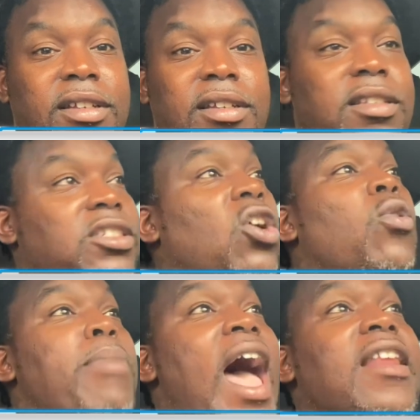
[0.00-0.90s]
Joe
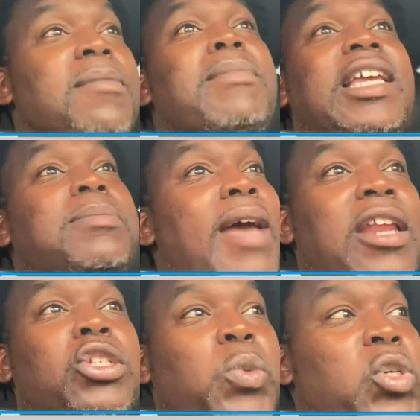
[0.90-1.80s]
Biden makes
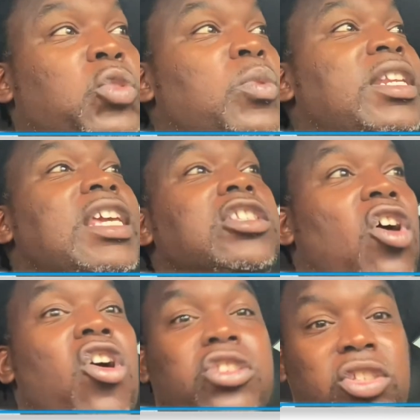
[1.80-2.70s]
matters worse when he
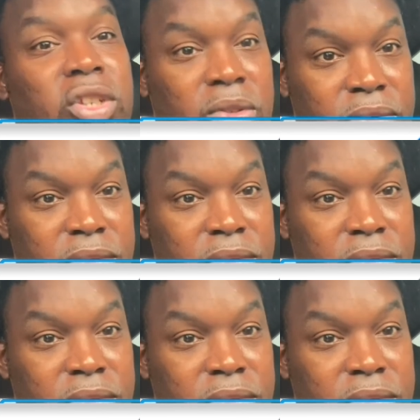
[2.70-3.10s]
talks too.